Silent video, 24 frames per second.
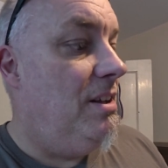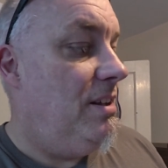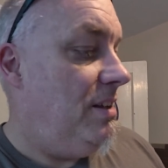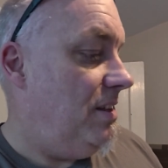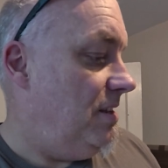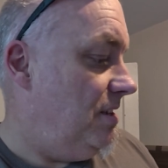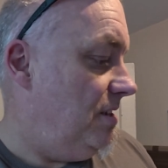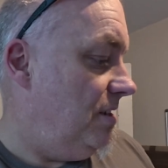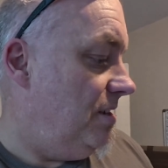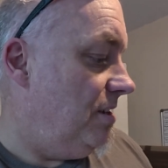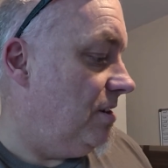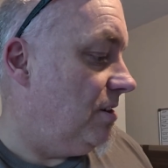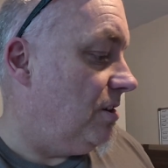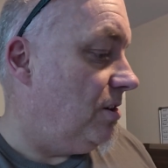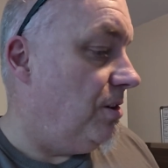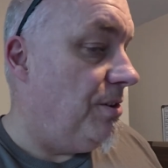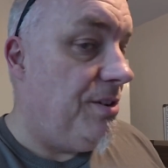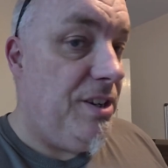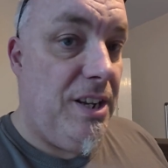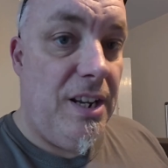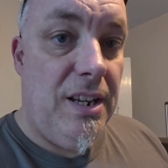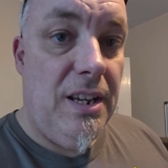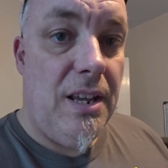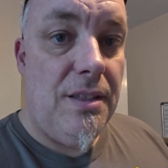
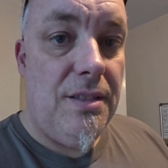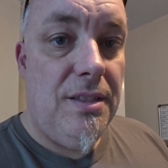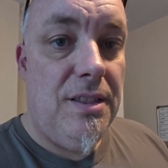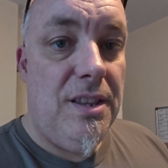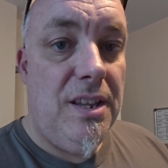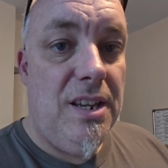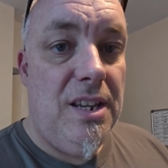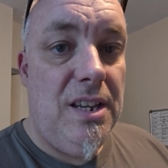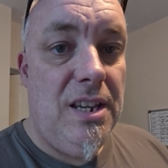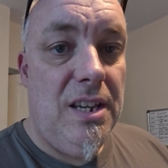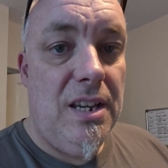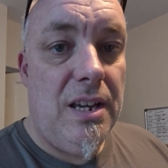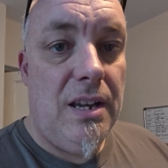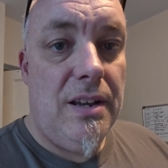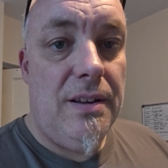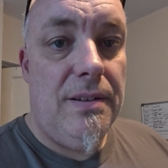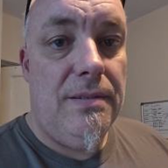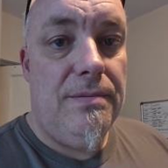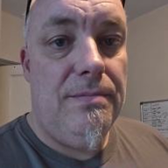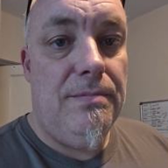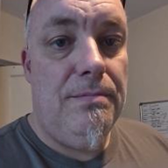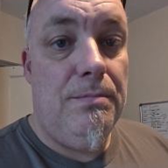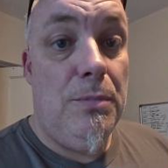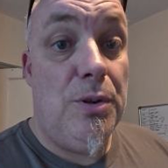including the
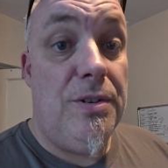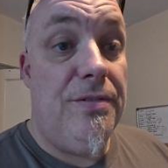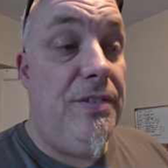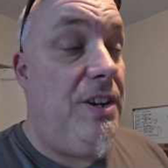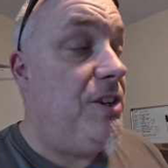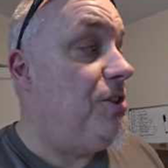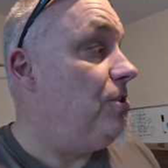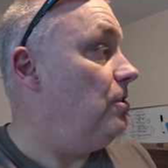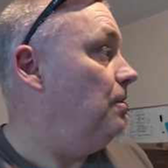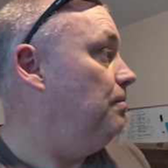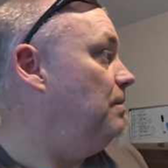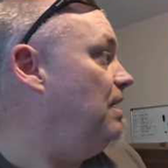motivational